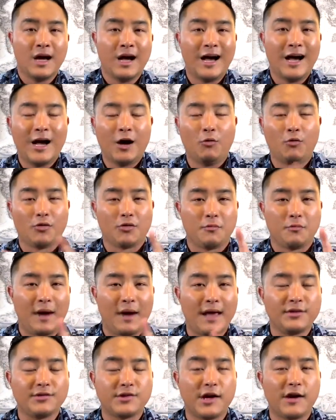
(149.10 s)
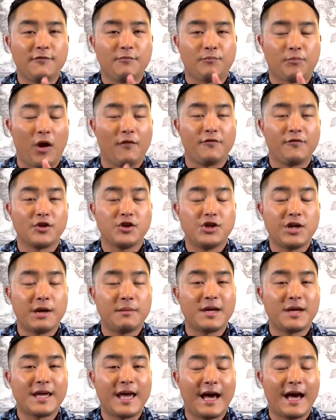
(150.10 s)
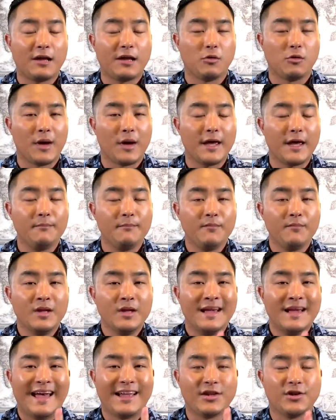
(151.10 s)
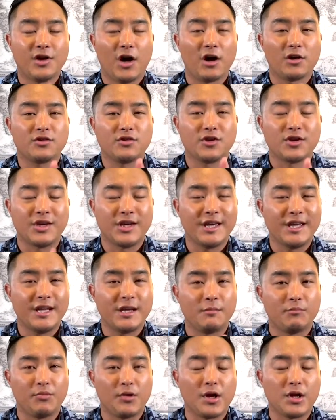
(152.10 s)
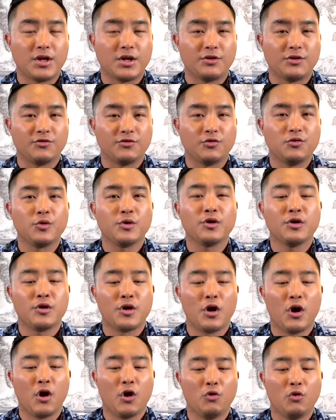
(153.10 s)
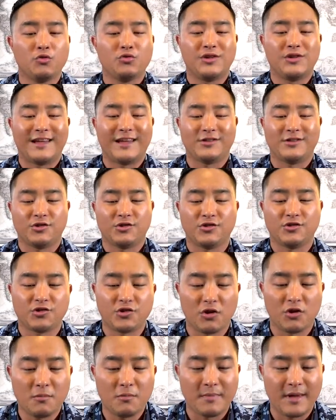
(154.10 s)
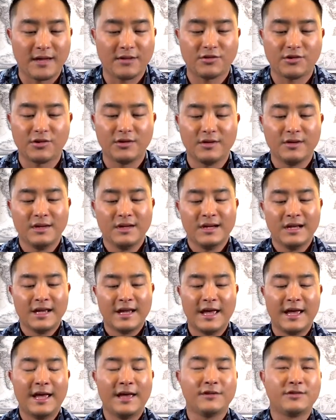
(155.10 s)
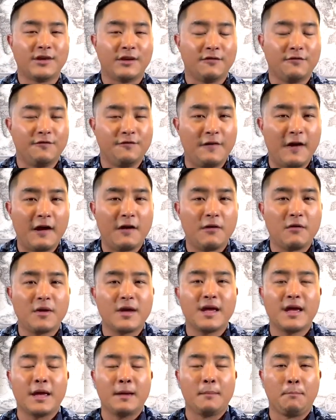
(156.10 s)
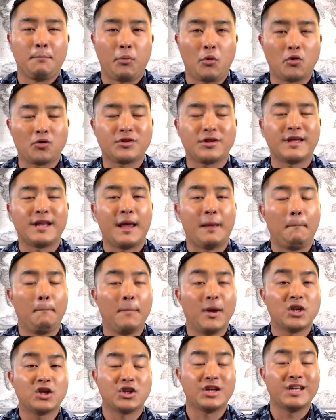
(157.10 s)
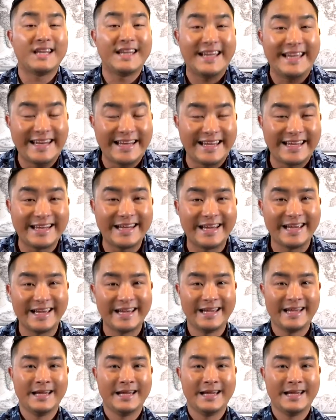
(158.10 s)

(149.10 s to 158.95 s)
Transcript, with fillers: uh, with myself, Prophet Jamie Galloway, and Dr. Kynan Bridges, who here knows that discernment is a very important and much needed